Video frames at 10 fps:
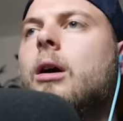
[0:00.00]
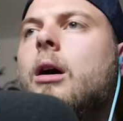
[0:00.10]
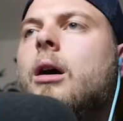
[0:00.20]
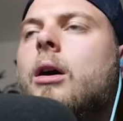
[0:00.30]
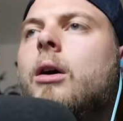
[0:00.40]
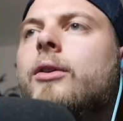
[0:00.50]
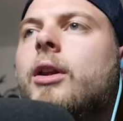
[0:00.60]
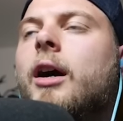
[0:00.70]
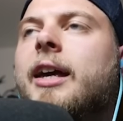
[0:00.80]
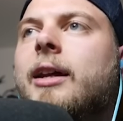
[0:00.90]
Oh,
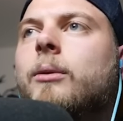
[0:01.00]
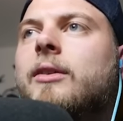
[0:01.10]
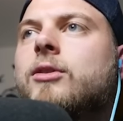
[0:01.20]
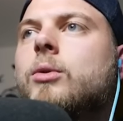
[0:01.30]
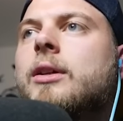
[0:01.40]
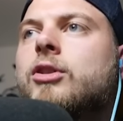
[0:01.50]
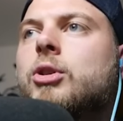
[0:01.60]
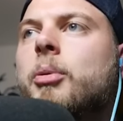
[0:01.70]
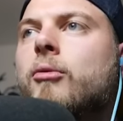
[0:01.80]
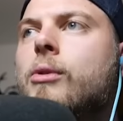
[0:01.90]
no. Okay, I know what you have to do. You have to
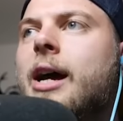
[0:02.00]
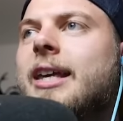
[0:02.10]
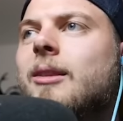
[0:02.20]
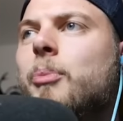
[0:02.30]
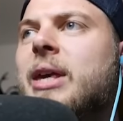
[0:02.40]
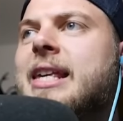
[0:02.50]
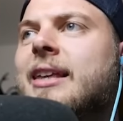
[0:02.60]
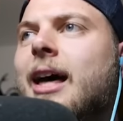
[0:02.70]
jump up right at the peak.